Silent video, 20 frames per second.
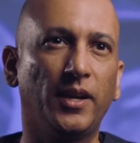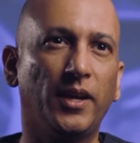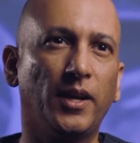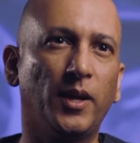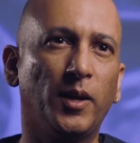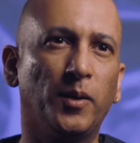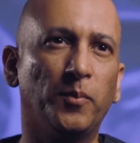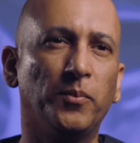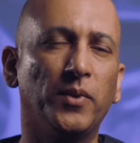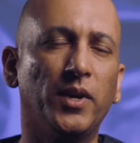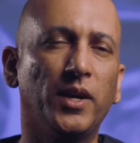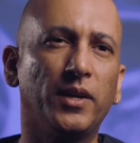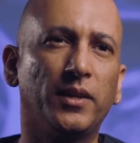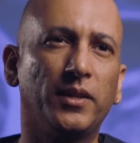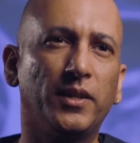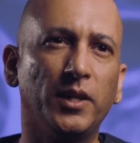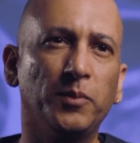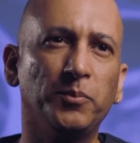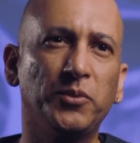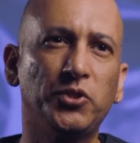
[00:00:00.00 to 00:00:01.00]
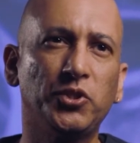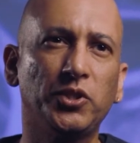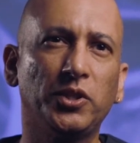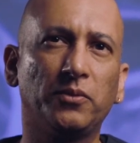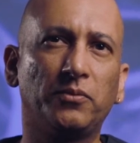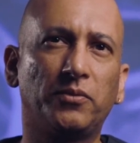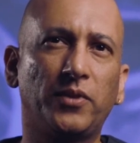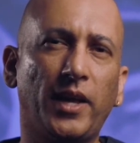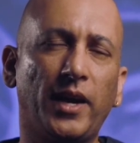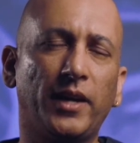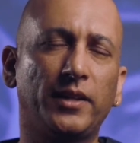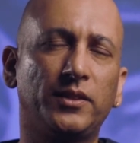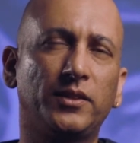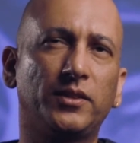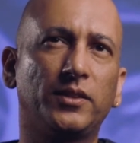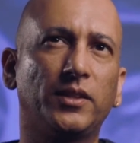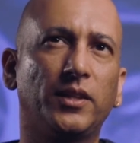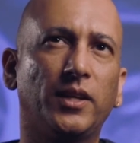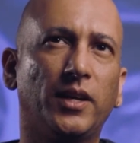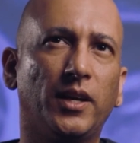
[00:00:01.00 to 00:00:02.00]
The imaging of
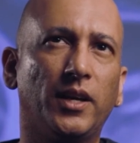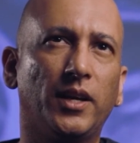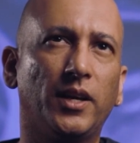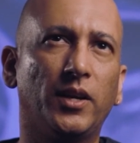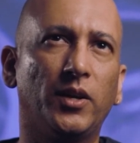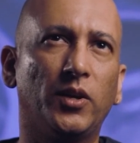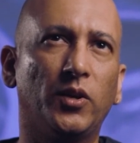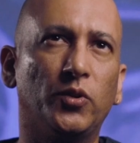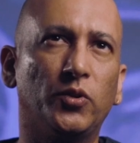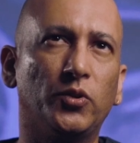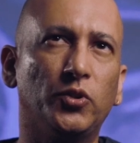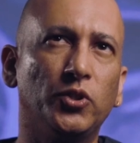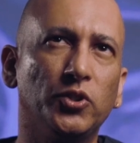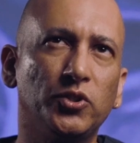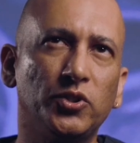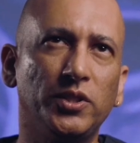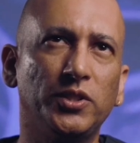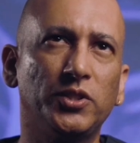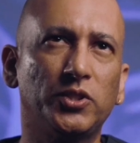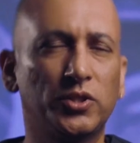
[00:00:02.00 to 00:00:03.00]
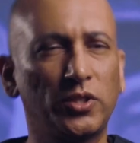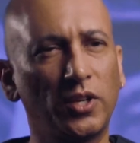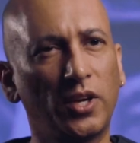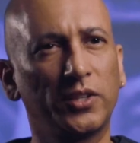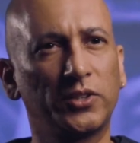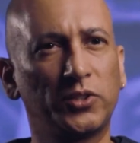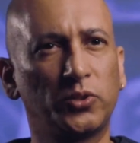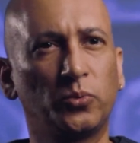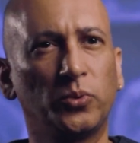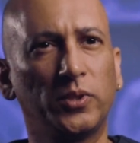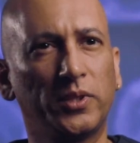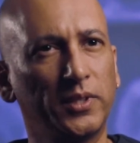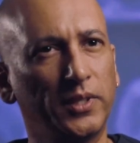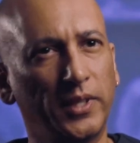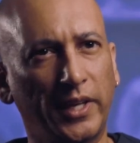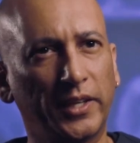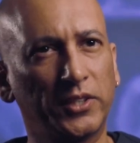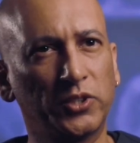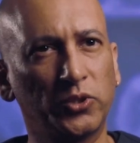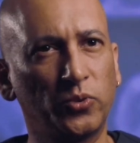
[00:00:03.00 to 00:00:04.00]
that usually starts with
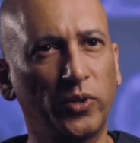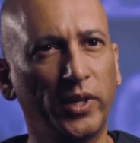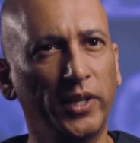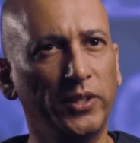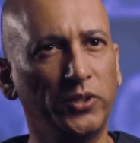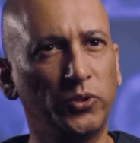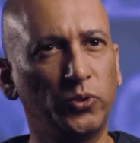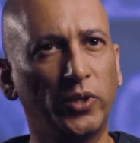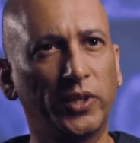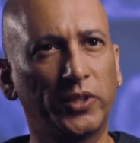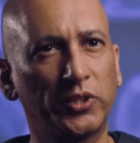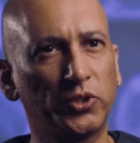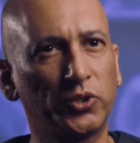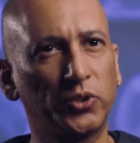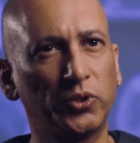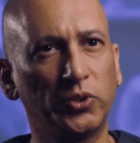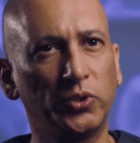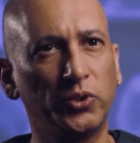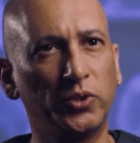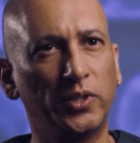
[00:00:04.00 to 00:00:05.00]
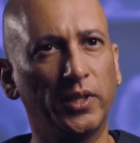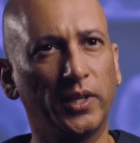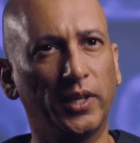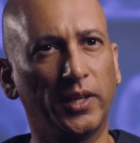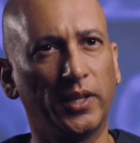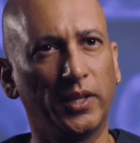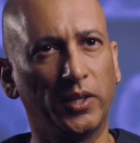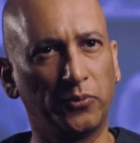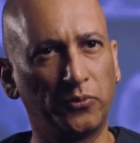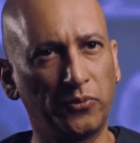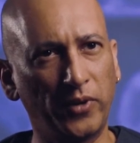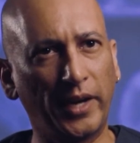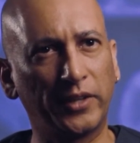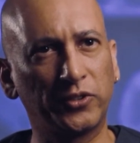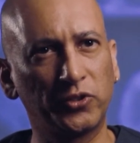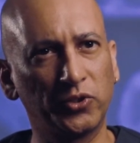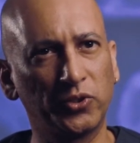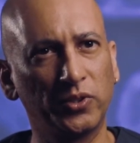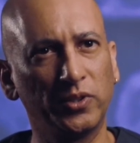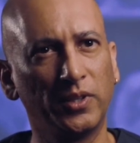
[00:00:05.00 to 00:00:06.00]
an X-ray to exclude a
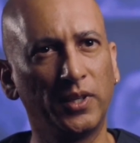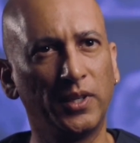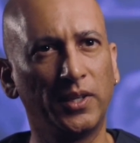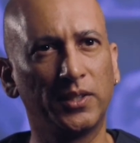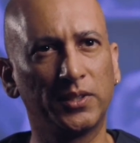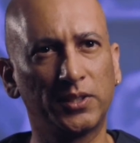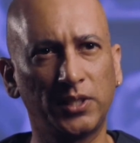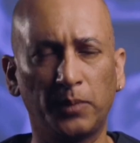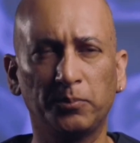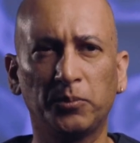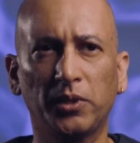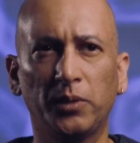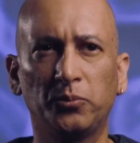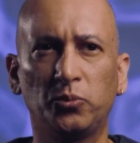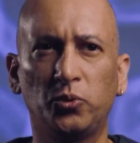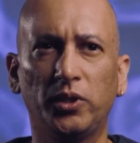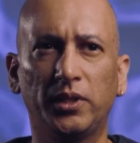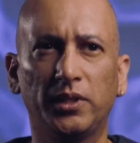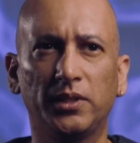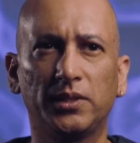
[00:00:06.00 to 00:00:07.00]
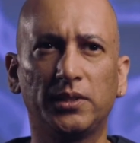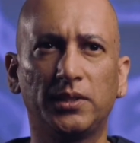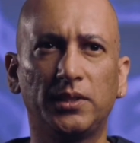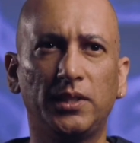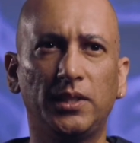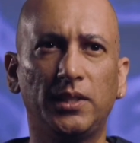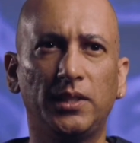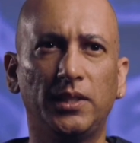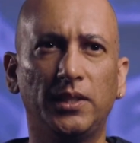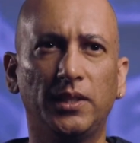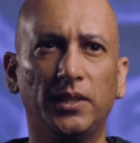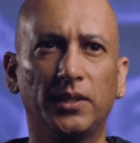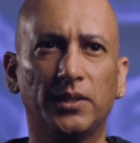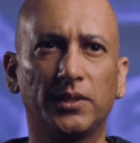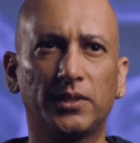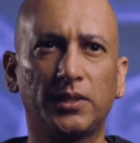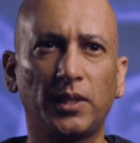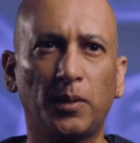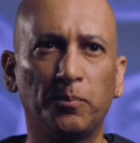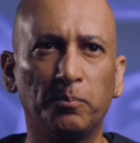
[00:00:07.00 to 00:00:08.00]
fracture. Sometimes we can see
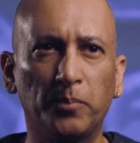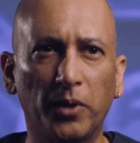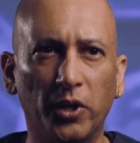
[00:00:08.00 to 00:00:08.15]
some